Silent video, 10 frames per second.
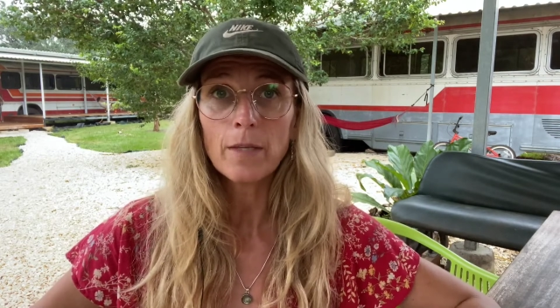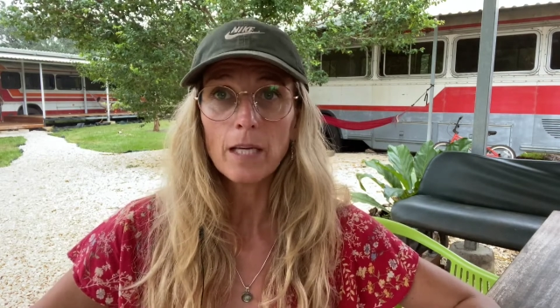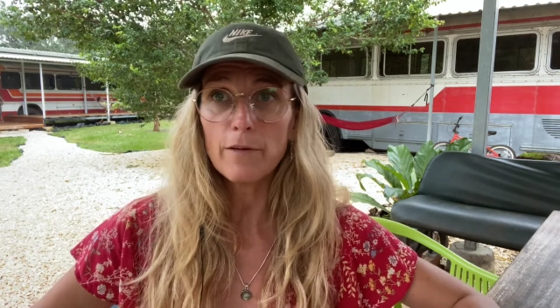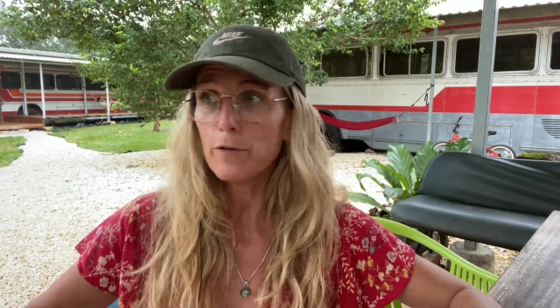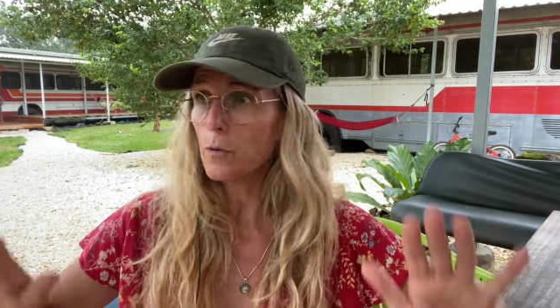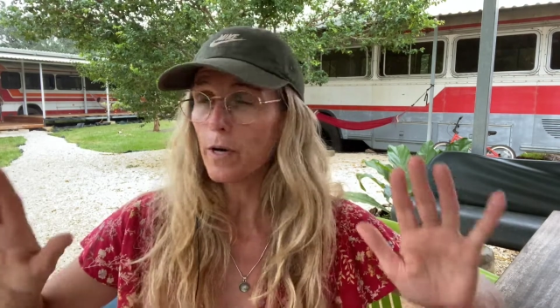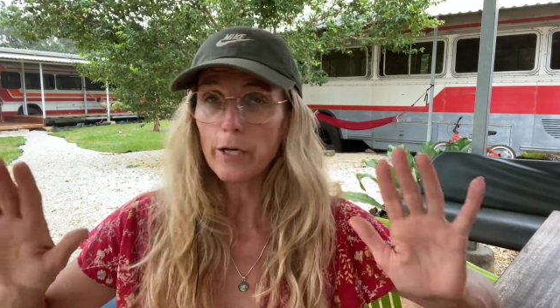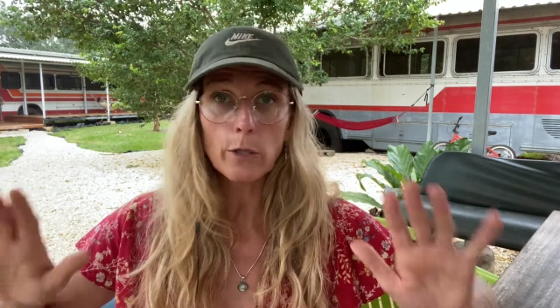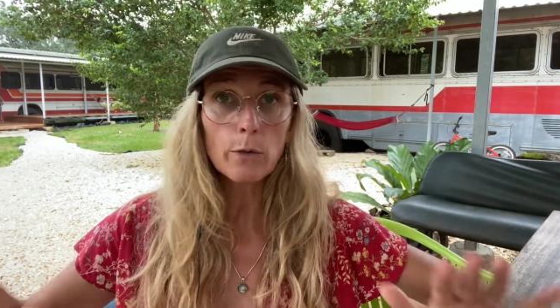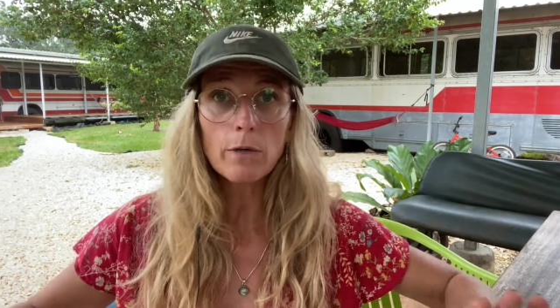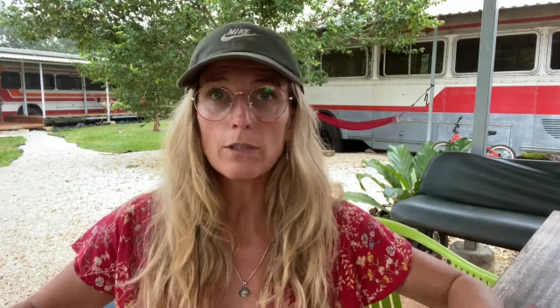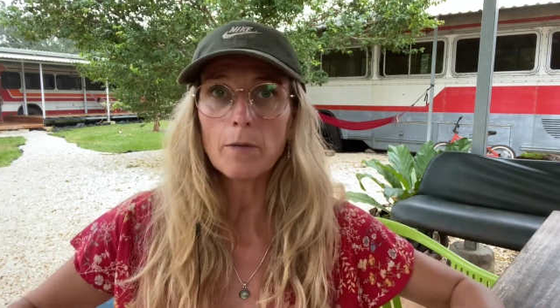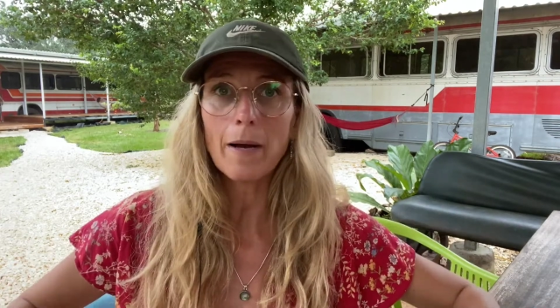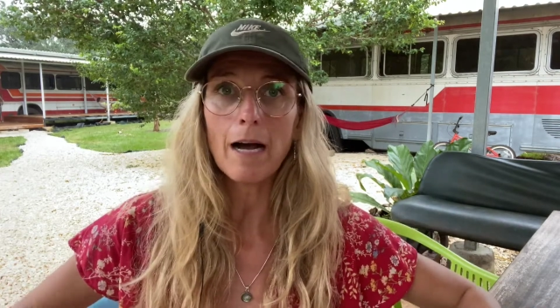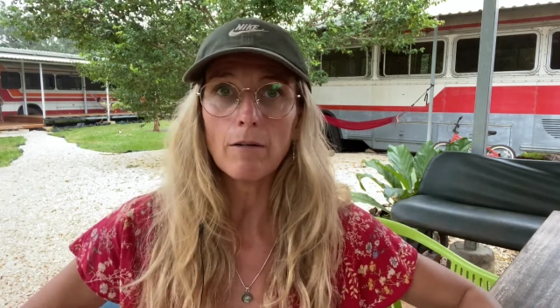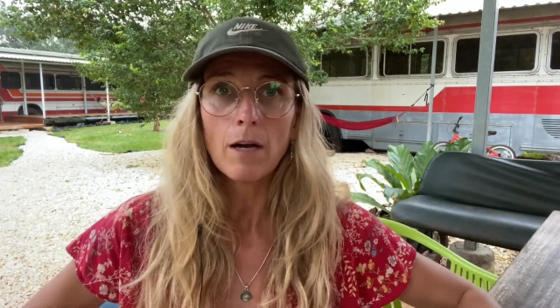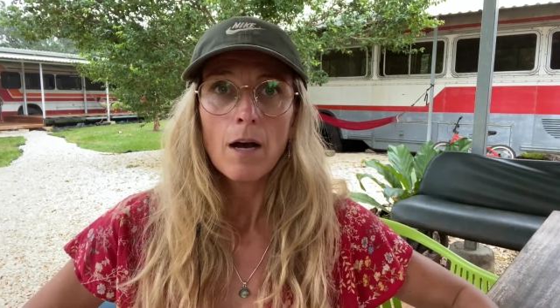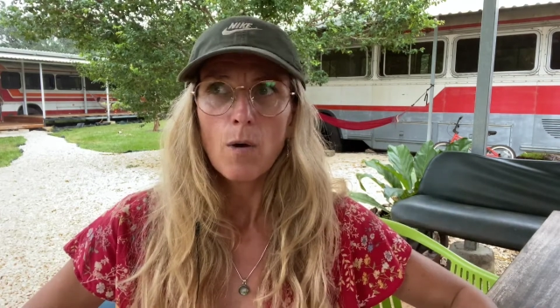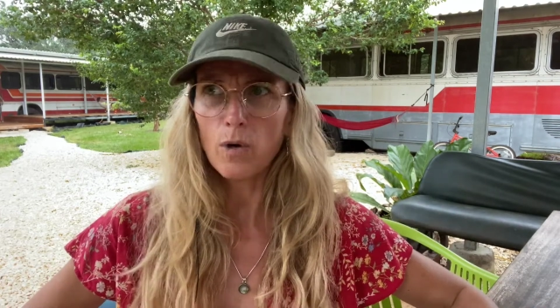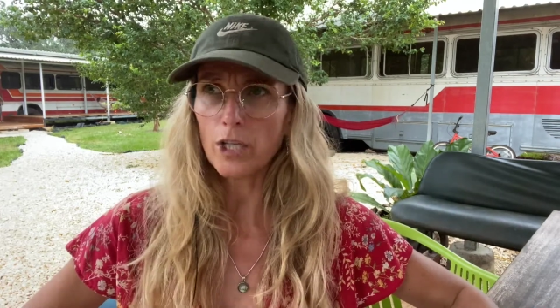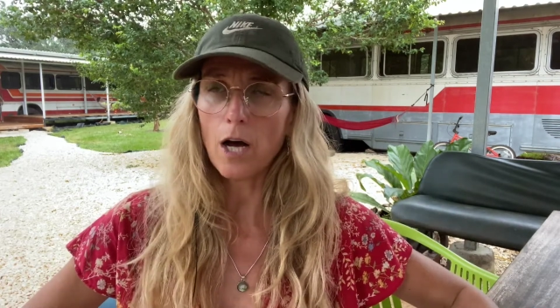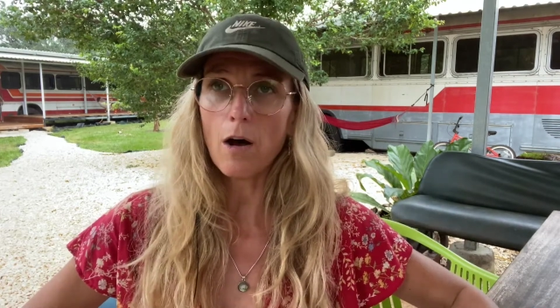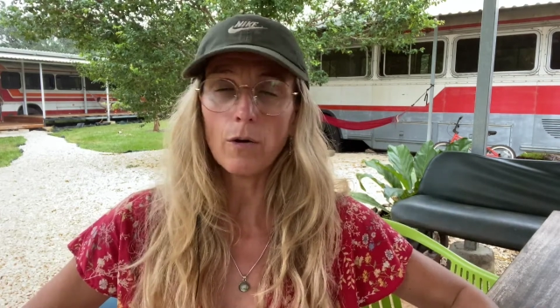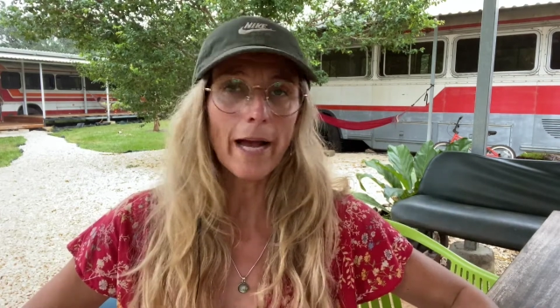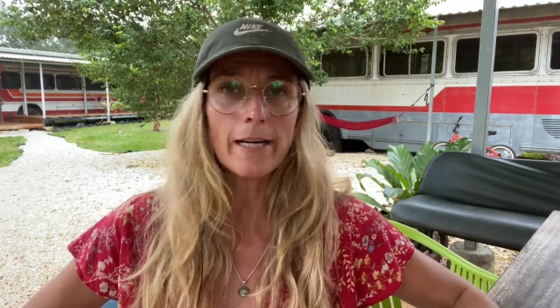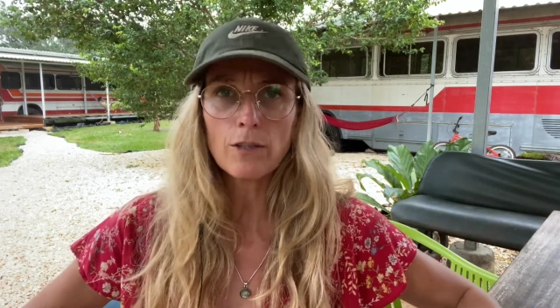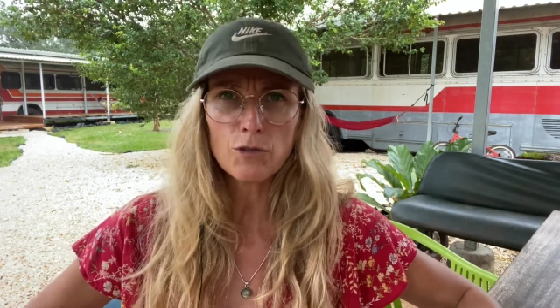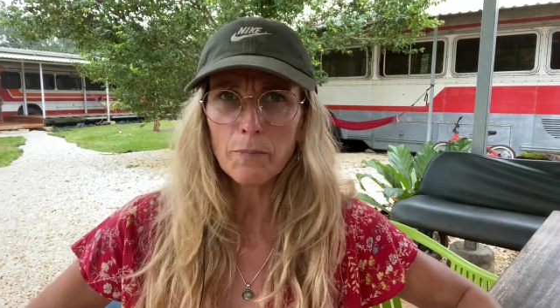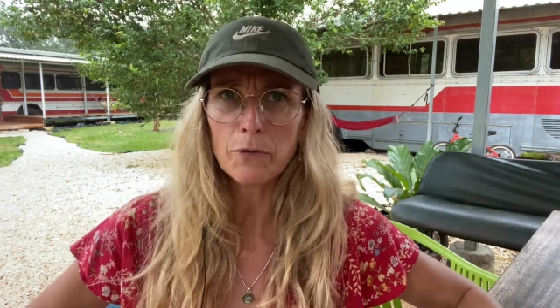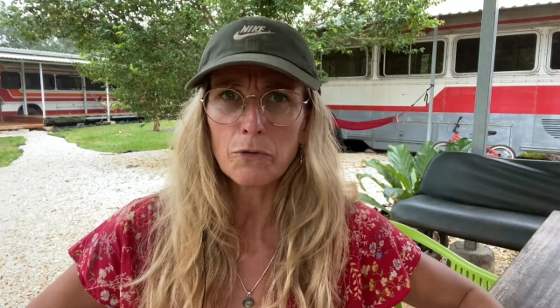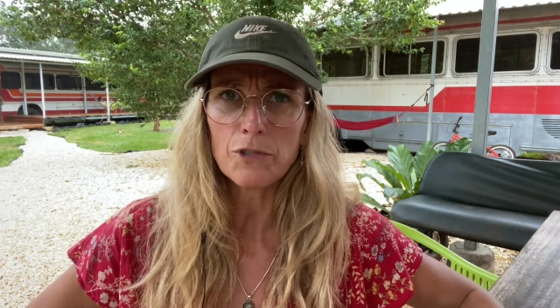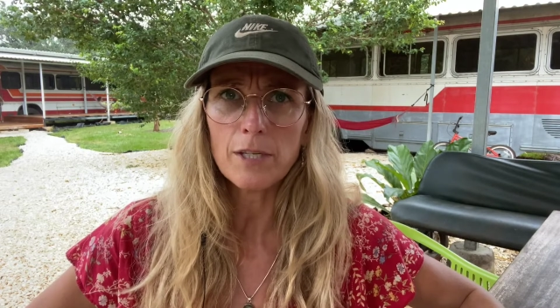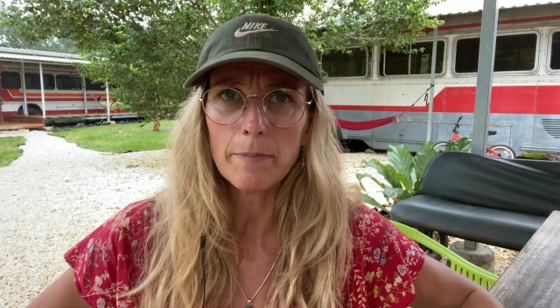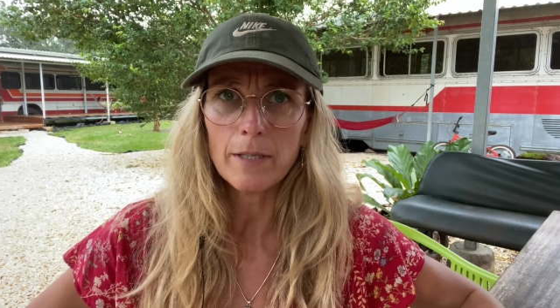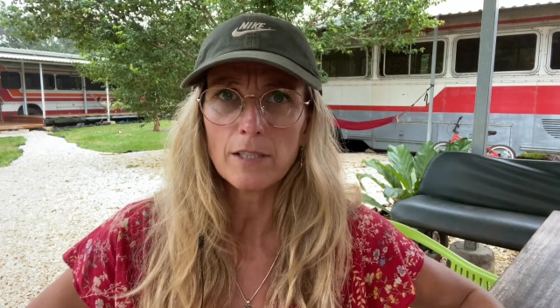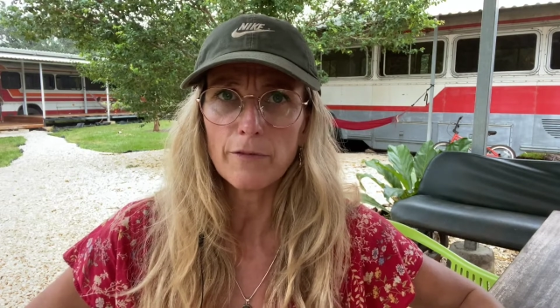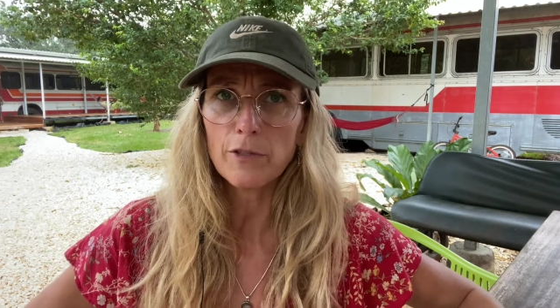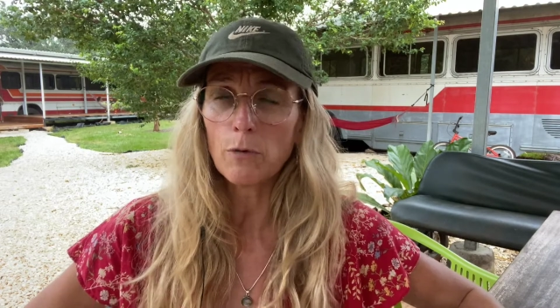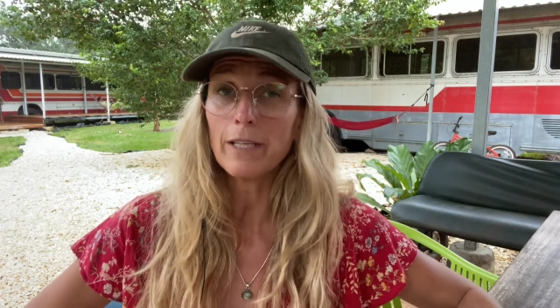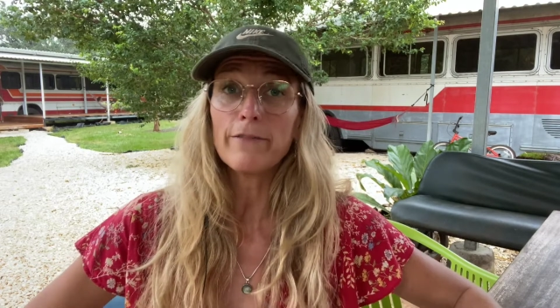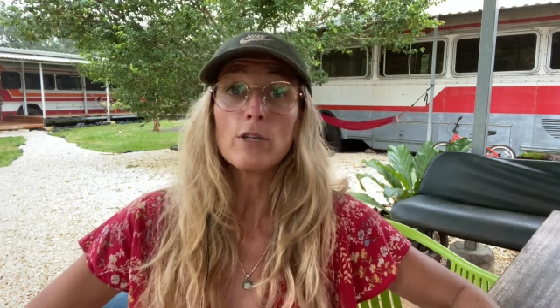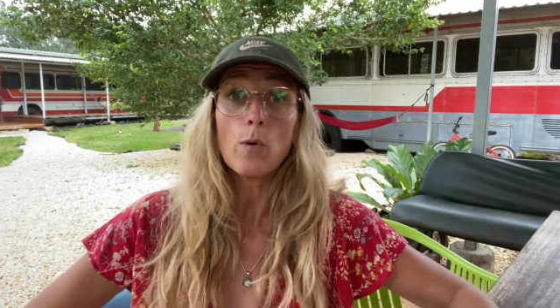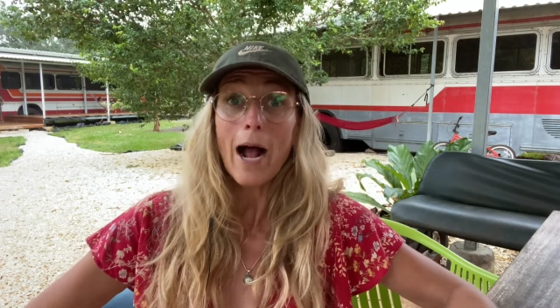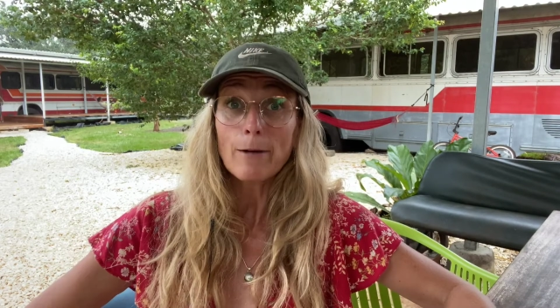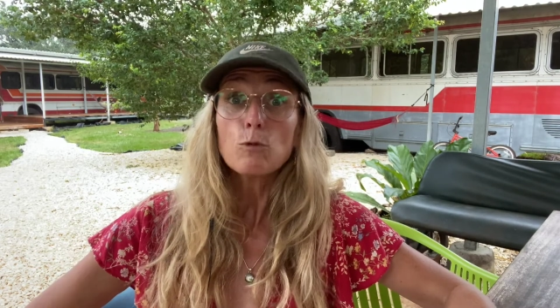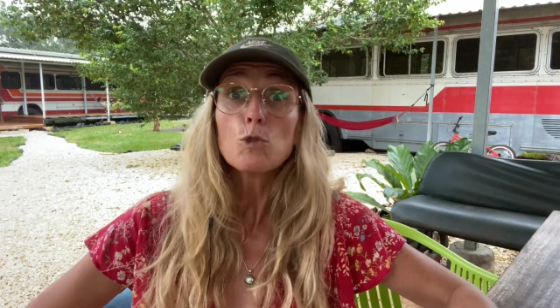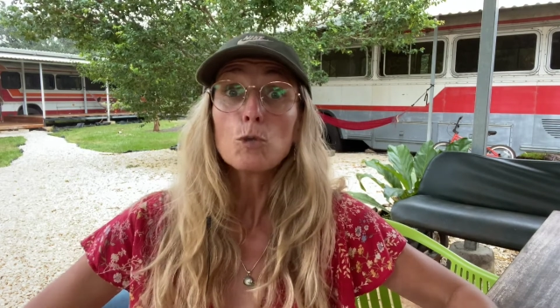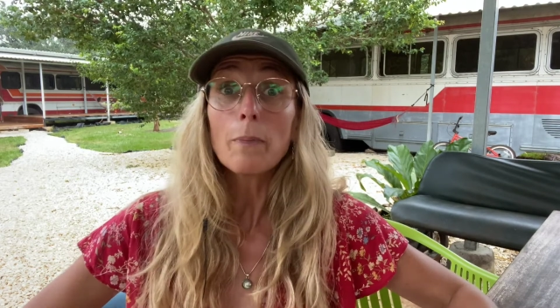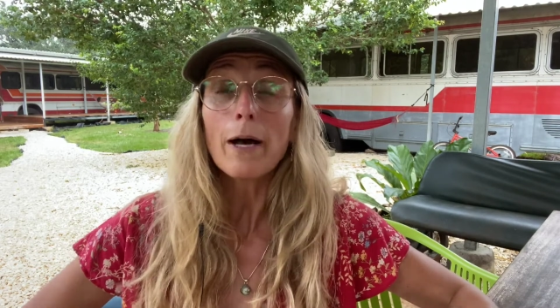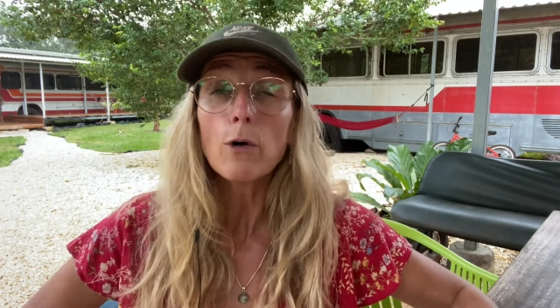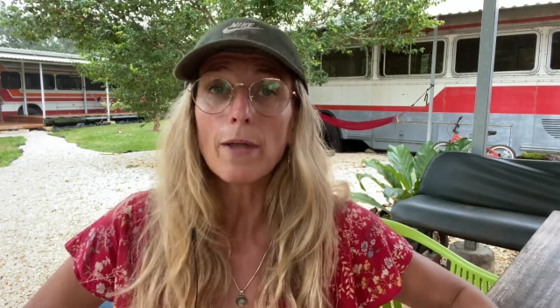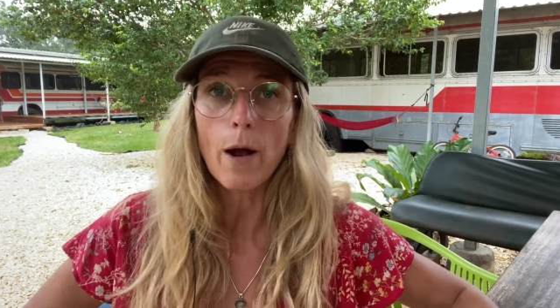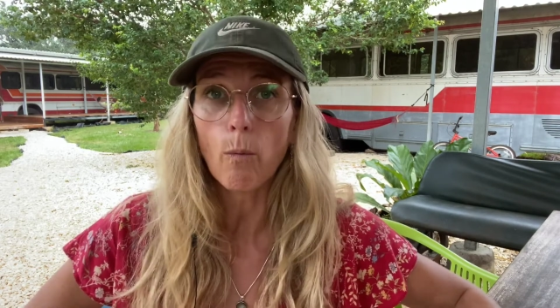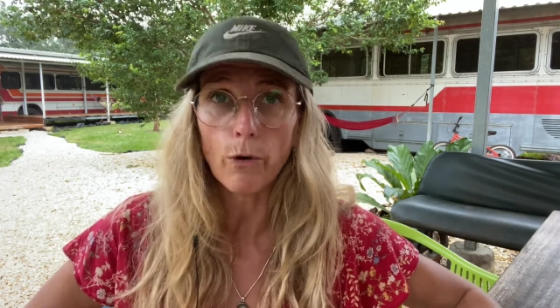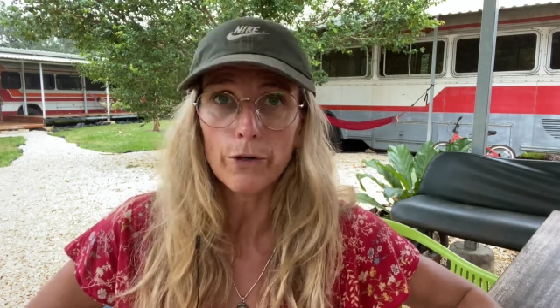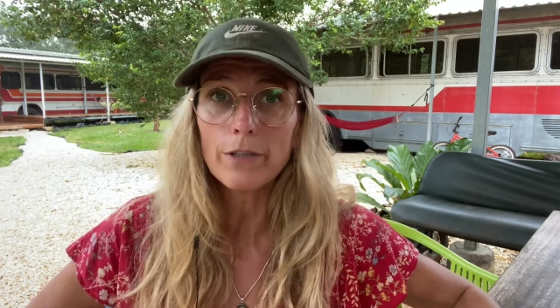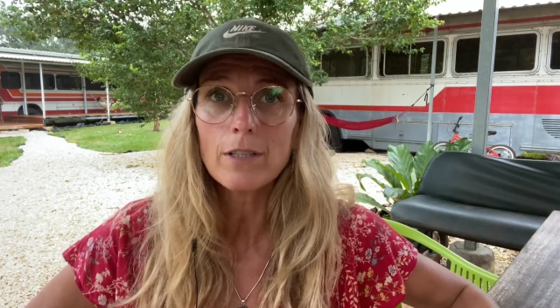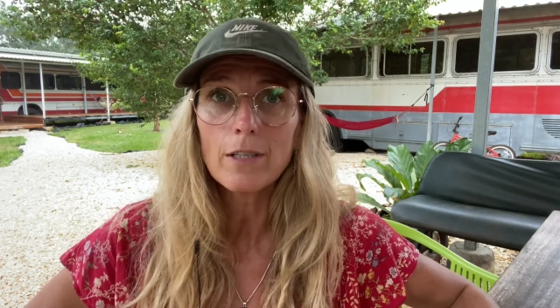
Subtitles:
if you are clueless about what online entrepreneurship is, if you don't even know how to spell that word,